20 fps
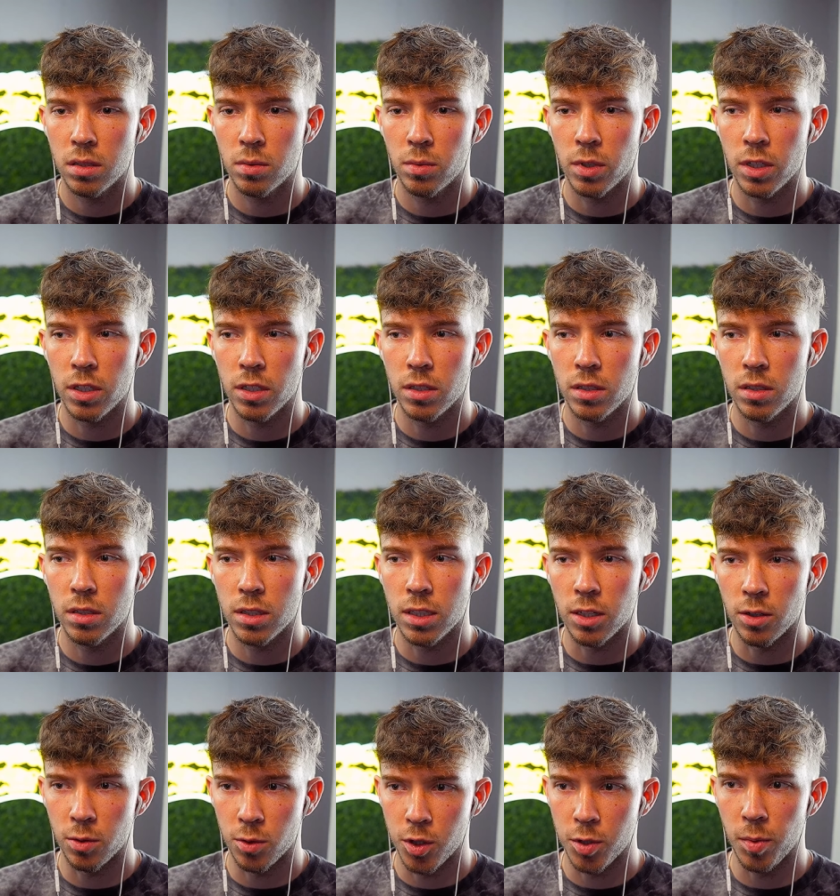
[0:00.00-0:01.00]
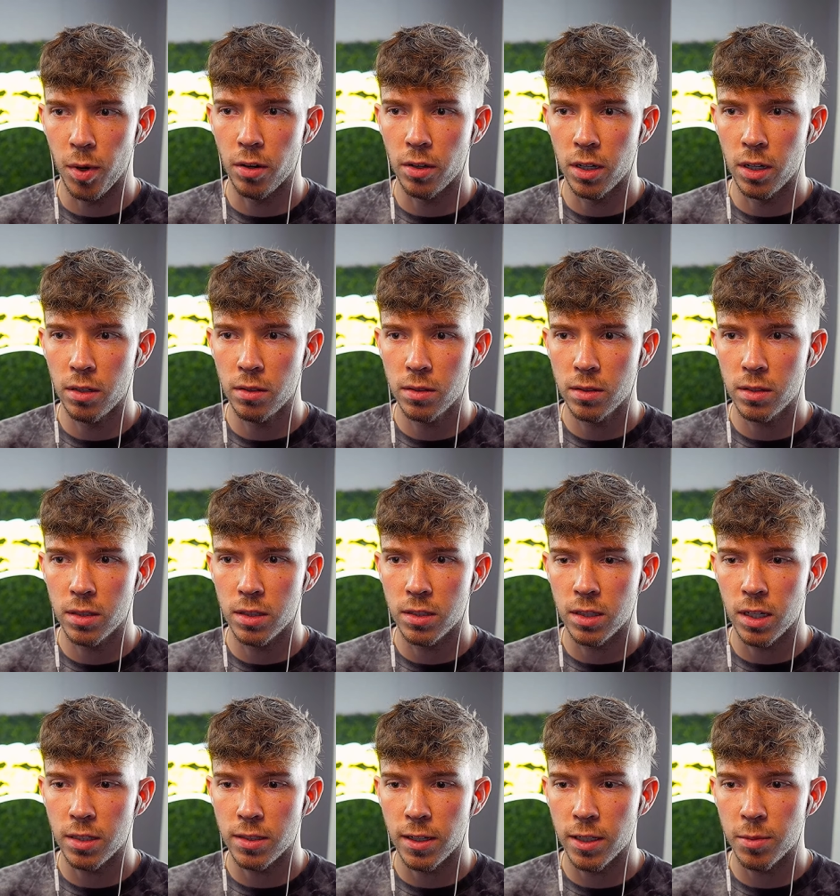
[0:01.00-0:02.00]
Wait, is that Orochimaru now? In
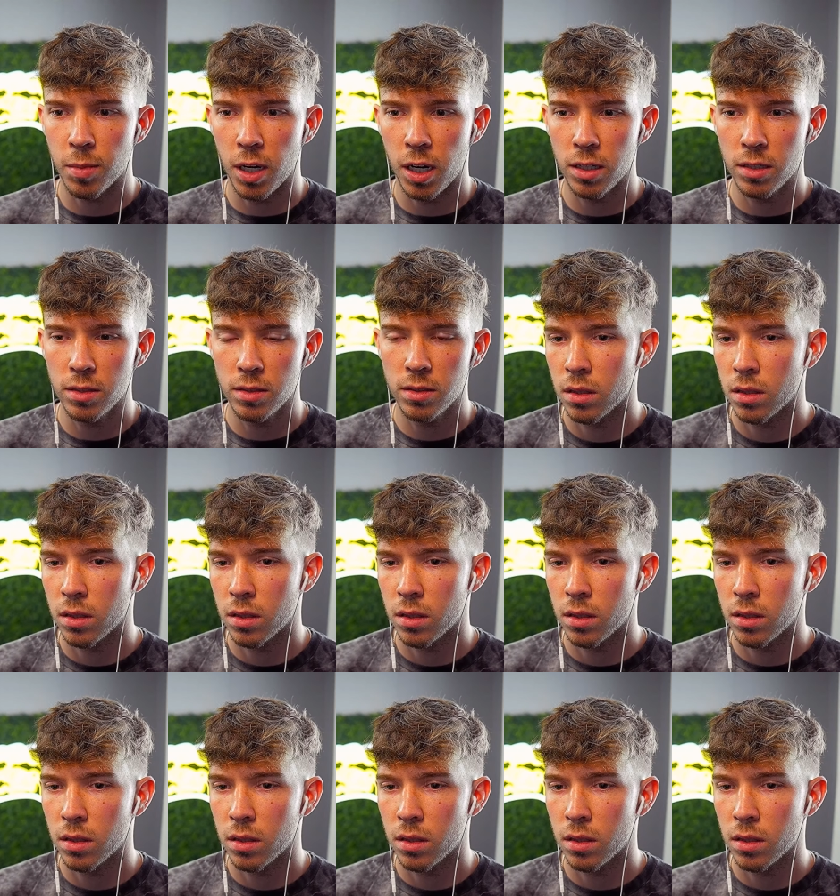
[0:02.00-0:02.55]
Sasuke's body?